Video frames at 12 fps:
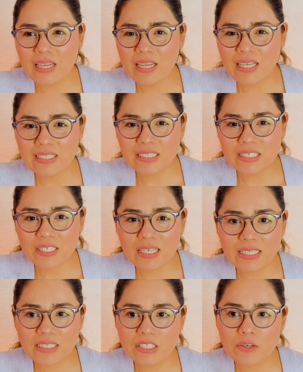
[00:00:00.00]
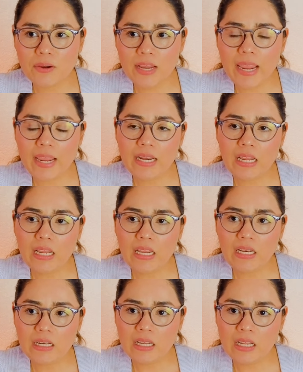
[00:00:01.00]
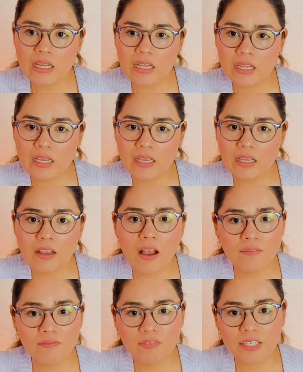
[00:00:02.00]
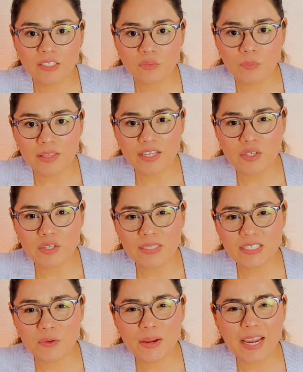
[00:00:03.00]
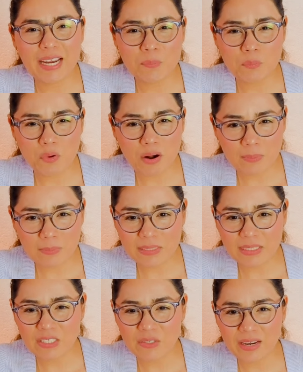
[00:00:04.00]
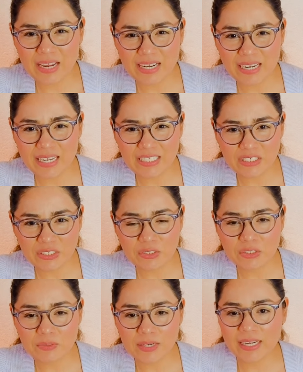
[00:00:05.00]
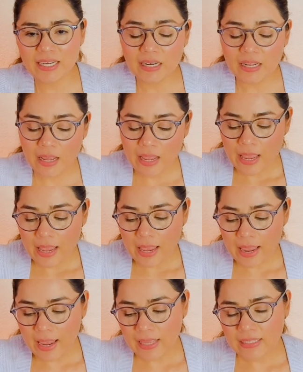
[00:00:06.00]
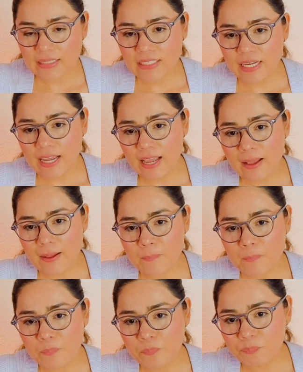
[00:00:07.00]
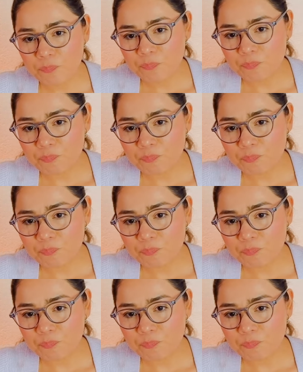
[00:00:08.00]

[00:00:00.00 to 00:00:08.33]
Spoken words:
it's creating conflict within you. It's creating problems. It's creating issues, right? And,